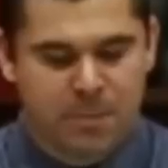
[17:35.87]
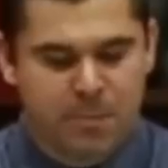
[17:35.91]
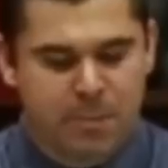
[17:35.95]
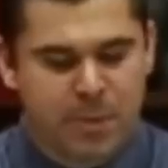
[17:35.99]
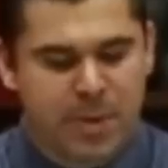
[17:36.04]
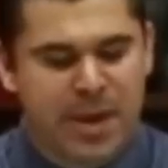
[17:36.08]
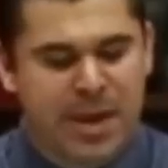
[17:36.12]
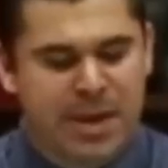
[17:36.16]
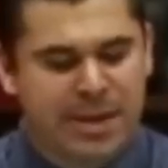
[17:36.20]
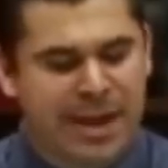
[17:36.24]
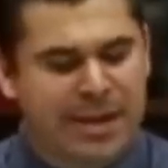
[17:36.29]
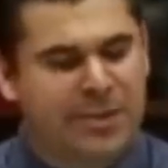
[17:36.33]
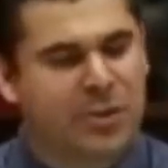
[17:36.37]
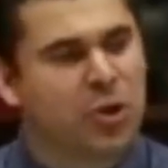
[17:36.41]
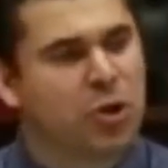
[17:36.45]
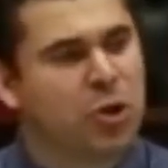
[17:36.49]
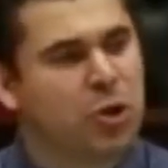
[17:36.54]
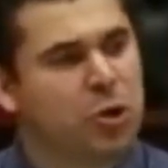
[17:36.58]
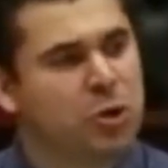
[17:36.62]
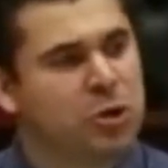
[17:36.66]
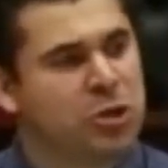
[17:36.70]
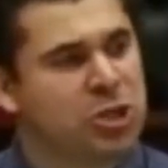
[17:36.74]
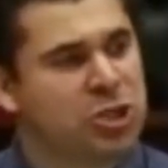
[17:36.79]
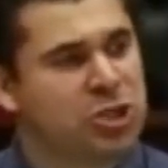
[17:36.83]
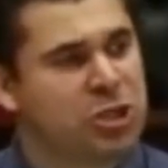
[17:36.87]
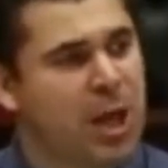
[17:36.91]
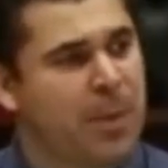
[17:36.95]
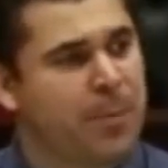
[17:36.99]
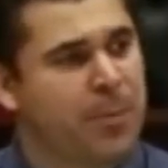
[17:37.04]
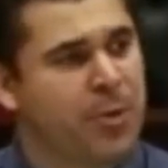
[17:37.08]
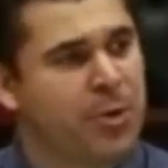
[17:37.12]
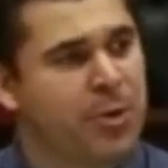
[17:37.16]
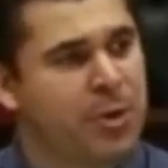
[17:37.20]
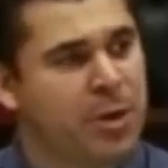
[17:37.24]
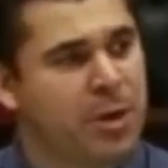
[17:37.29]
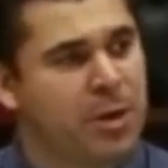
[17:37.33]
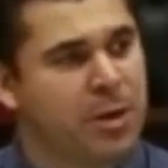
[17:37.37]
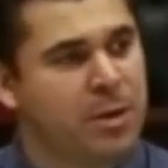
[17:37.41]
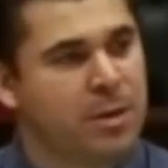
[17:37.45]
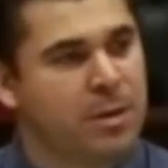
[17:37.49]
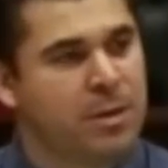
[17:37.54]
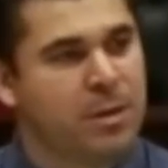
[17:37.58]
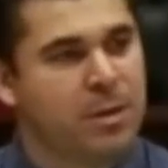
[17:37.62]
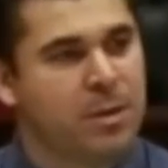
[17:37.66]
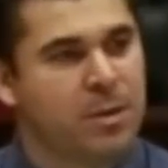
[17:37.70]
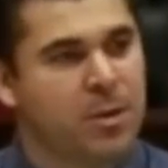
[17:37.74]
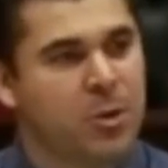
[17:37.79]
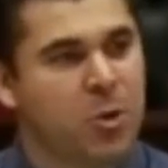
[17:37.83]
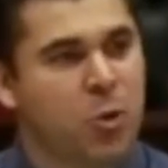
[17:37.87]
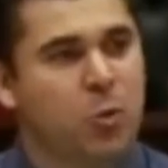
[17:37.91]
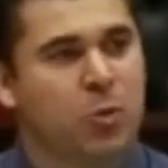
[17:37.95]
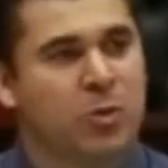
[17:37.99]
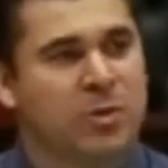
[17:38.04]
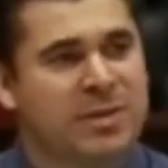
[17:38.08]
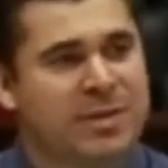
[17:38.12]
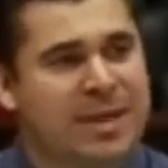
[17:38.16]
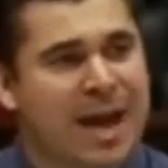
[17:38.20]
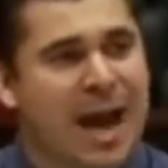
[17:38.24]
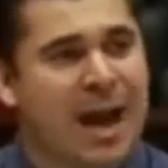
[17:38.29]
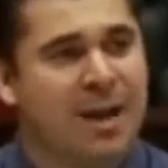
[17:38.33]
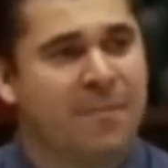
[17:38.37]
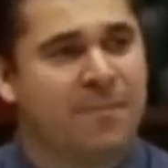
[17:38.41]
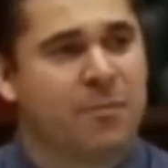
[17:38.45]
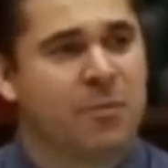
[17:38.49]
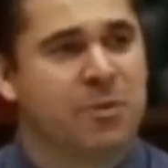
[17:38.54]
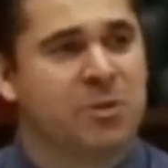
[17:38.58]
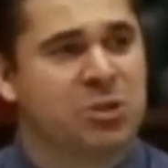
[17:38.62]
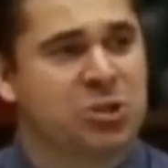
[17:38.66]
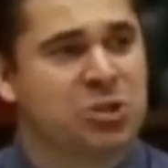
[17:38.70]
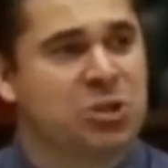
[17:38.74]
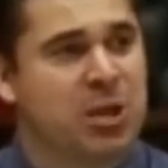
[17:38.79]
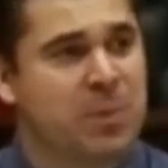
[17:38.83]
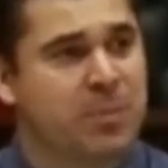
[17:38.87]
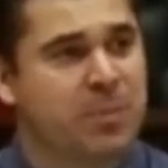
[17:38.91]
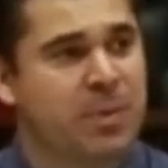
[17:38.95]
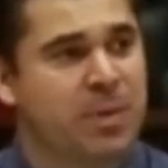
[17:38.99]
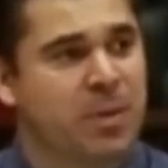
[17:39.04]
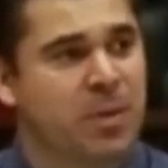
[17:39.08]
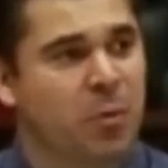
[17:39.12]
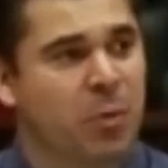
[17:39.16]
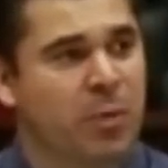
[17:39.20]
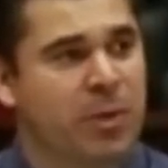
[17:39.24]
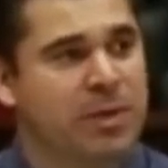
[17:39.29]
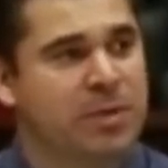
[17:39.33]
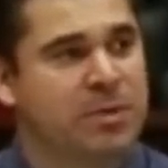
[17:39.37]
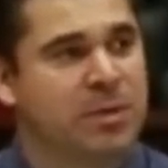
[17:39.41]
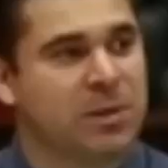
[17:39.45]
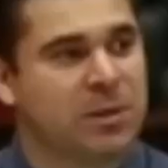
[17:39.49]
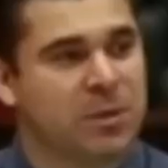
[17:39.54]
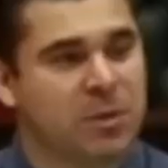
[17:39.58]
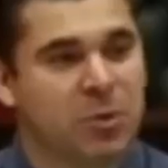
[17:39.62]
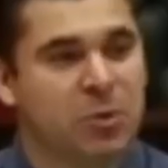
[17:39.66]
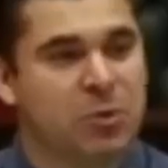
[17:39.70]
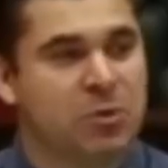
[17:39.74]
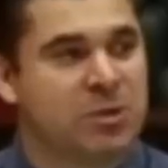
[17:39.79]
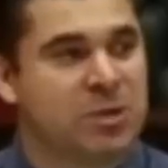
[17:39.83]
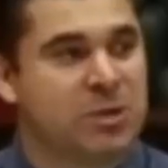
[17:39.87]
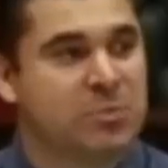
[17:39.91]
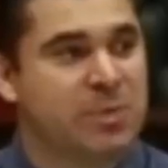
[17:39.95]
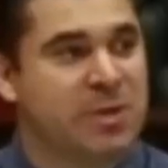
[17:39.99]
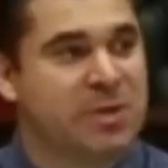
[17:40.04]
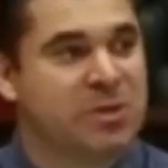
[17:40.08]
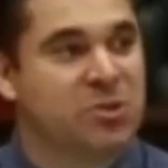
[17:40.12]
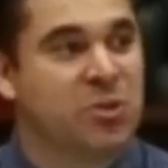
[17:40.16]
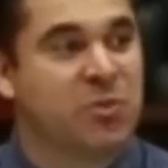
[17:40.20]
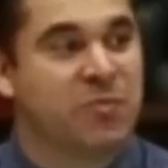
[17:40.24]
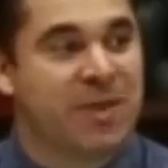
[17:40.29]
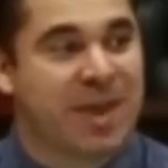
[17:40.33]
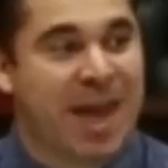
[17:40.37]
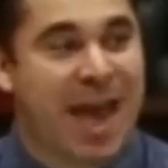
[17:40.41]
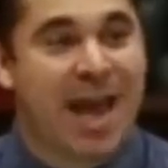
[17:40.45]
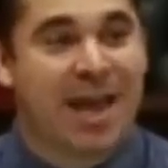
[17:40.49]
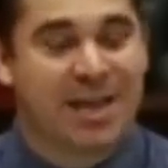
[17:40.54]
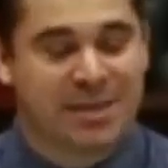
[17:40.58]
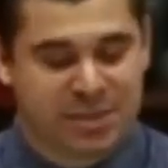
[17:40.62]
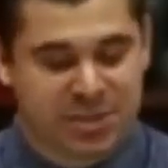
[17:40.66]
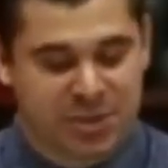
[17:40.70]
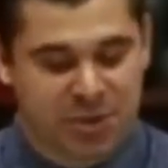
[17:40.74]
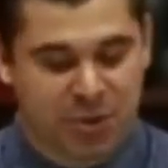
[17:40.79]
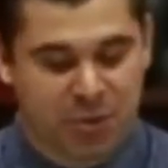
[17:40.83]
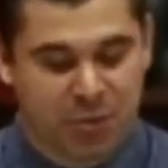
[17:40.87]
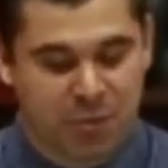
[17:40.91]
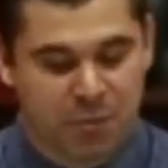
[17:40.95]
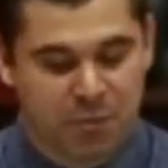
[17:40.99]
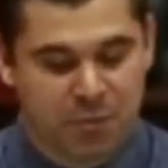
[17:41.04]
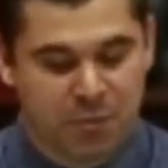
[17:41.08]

Be like the good shepherd who will die for his sheep, willing to lose his ministry if he has to.